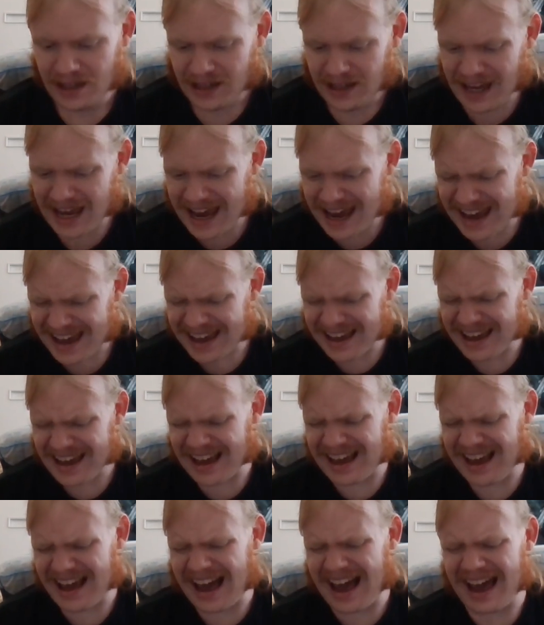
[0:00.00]
yeah,
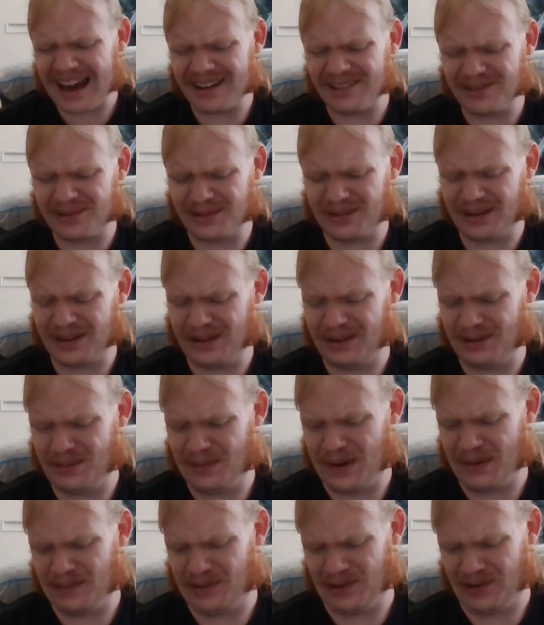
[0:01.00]
I don't really
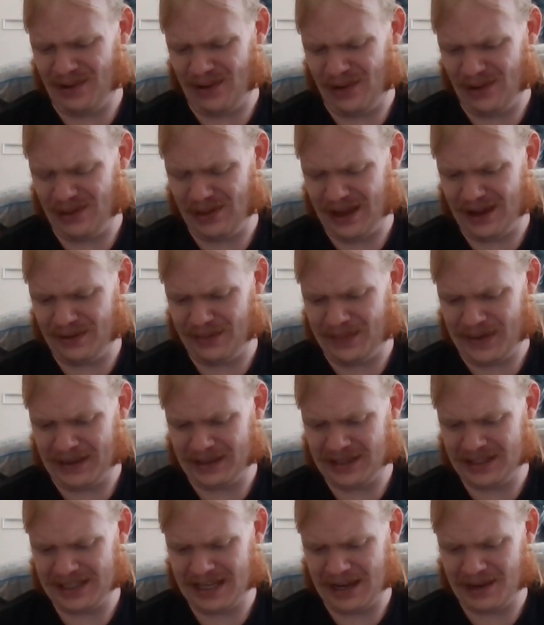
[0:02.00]
remember a whole lot
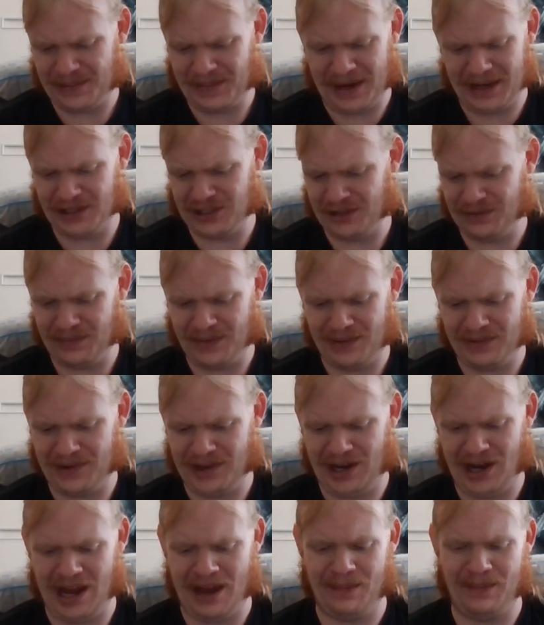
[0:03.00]
about this album. I just remember
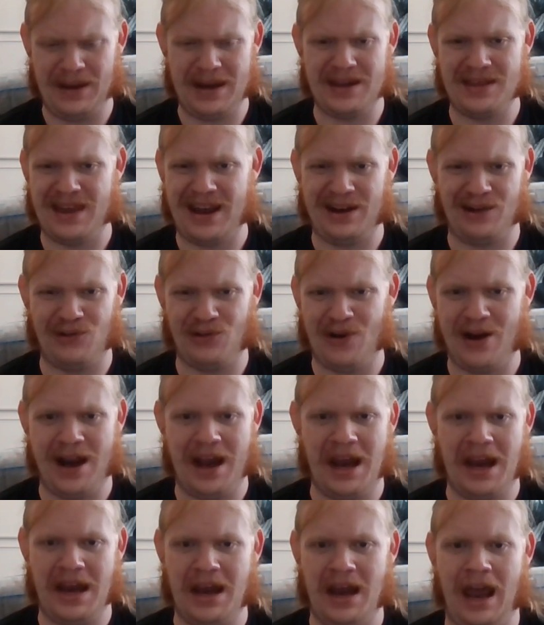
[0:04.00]
it not being that
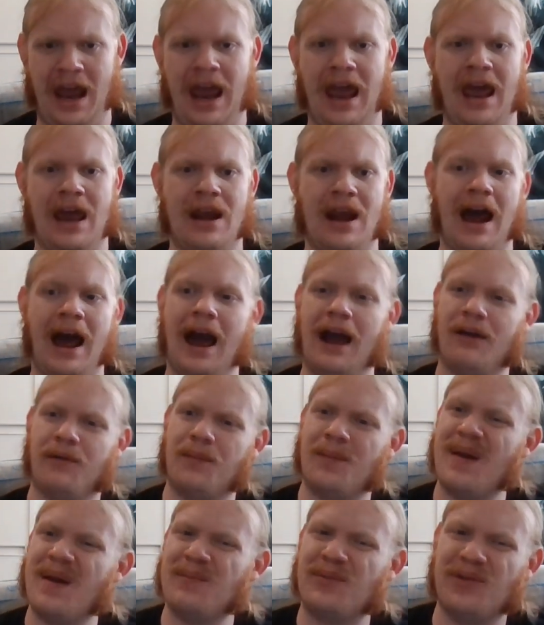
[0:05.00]
great, and I
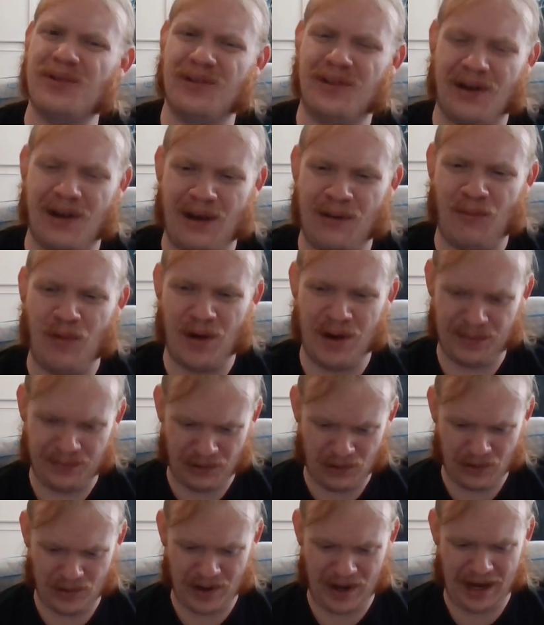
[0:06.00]
remember at one
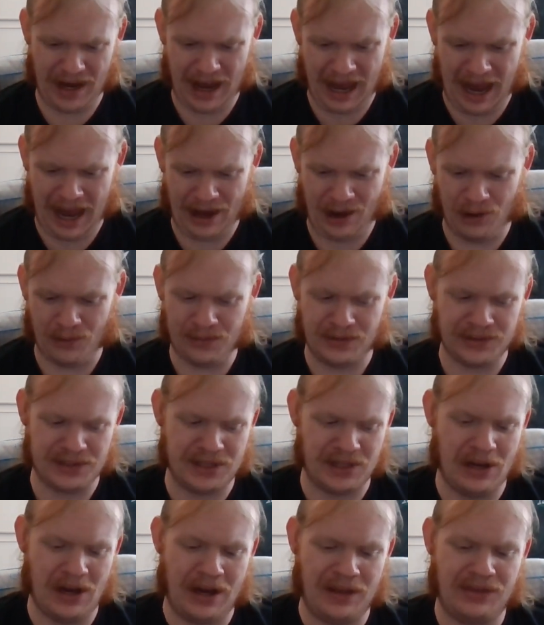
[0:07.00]
point I
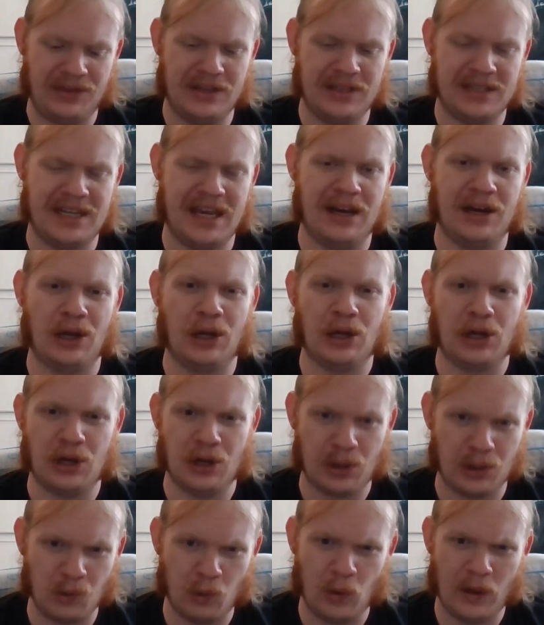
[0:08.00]
almost got this at a
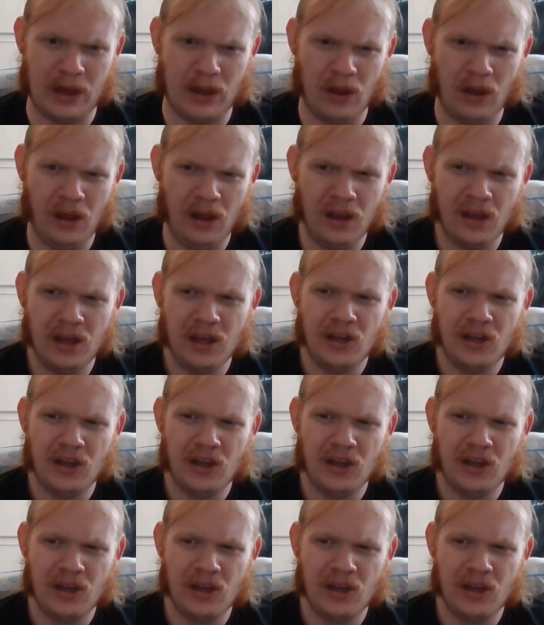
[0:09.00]
Goodwill.